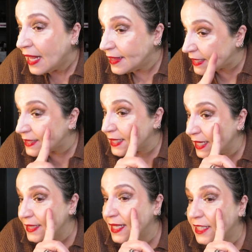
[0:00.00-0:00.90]
This
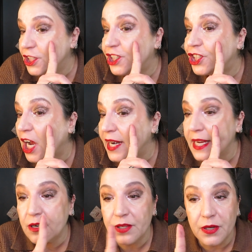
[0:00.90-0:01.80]
side is actually
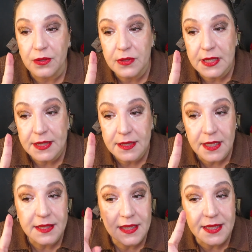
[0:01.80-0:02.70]
shinier though,
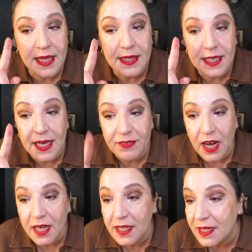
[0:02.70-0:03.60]
because I think I've
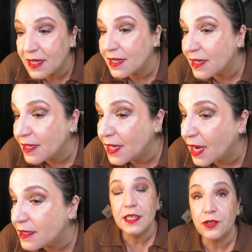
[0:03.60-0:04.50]
got,
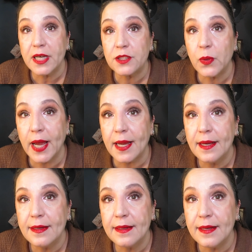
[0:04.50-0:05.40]
yeah, it dries
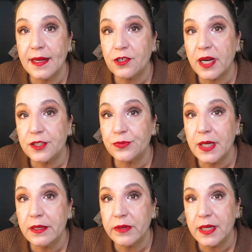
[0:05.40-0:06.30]
quick. It dries
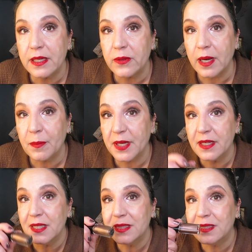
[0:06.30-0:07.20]
really, really quick, but
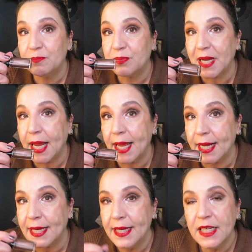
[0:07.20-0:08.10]
it's
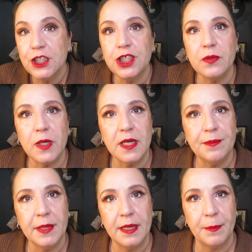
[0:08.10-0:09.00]
pretty. She
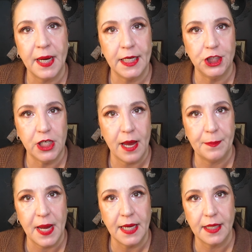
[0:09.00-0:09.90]
wanted me to buy a
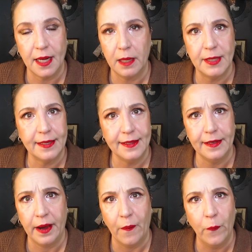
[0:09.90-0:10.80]
champagne color. I'm like,
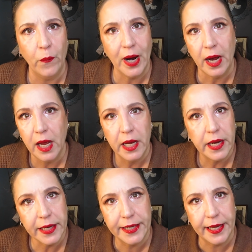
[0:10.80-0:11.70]
no, what?
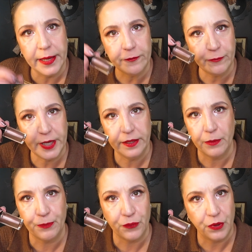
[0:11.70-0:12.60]
Give me
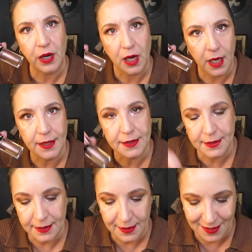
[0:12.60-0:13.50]
the bronze.